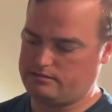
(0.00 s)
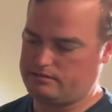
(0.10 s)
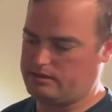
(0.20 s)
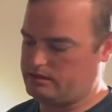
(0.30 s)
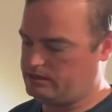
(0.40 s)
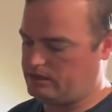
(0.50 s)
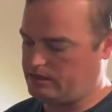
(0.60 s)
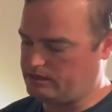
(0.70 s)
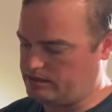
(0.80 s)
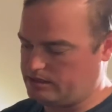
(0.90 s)
then
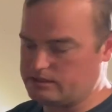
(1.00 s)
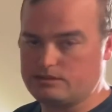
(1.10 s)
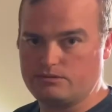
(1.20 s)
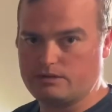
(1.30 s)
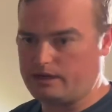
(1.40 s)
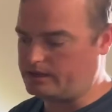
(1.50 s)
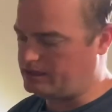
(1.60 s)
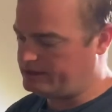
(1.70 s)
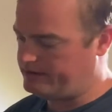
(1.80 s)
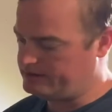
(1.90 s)
it's too tight.
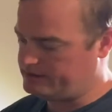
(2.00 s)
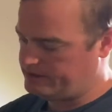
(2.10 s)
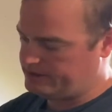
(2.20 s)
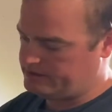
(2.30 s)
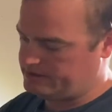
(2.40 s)
Like right there,